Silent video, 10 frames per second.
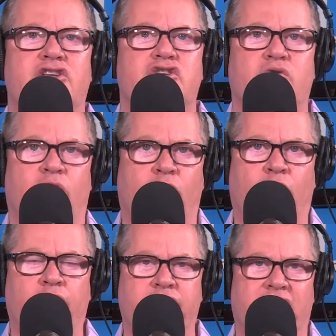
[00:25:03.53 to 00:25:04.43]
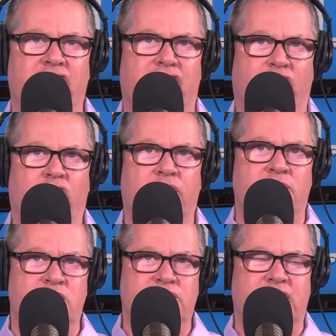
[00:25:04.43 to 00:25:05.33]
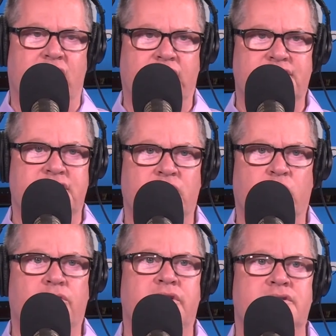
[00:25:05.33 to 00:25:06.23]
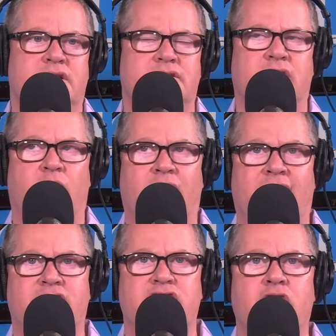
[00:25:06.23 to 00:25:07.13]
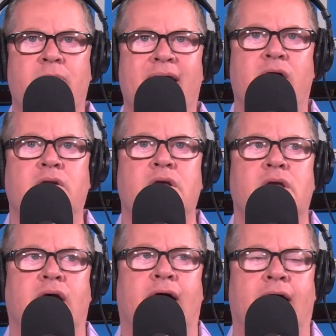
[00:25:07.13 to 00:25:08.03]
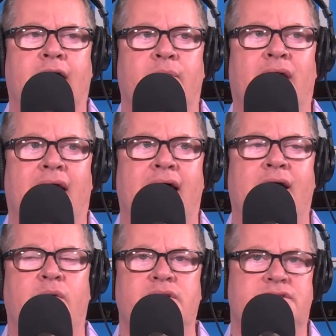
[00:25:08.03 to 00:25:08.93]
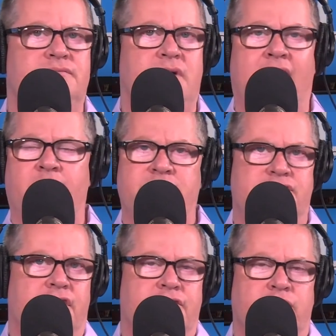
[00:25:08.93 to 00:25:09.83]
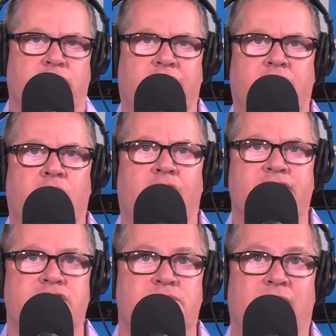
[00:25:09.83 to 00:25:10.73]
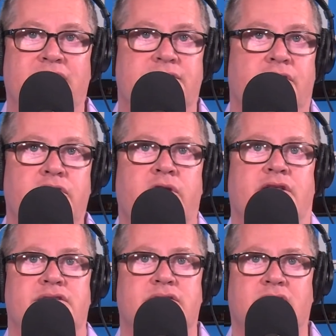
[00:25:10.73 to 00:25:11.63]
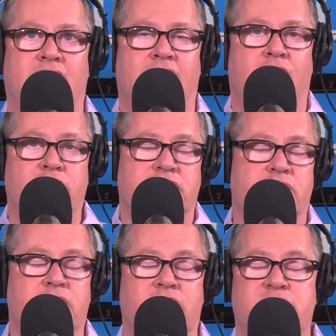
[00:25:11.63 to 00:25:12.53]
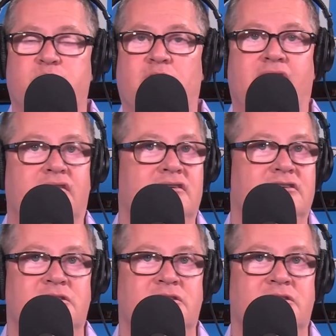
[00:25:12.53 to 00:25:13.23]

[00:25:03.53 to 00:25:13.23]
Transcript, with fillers: control, you know, your volume usually hung is in New Orleans. That's a lower average loan amount. Um, and I always I always judge or look at loan officers based on units. Uh, also, units bring